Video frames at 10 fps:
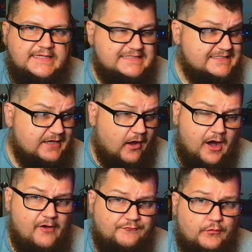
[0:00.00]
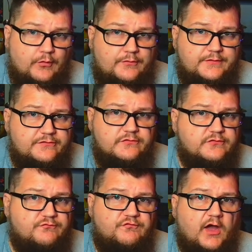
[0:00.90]
This is awful. This
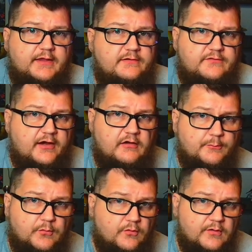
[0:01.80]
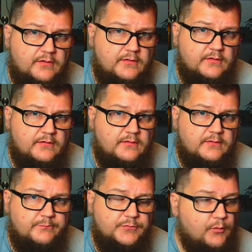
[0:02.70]
is fucking terrible.
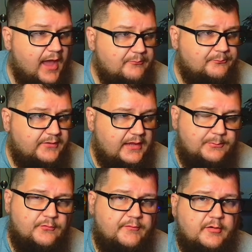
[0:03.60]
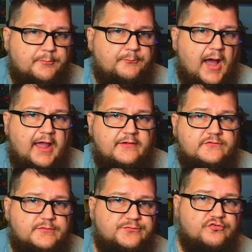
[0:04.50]
You have people that are
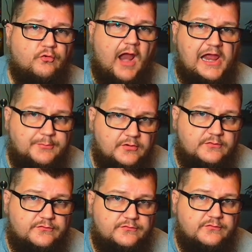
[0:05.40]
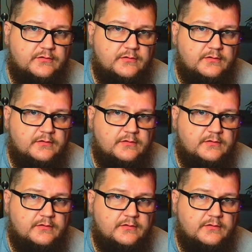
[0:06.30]
buying subscribers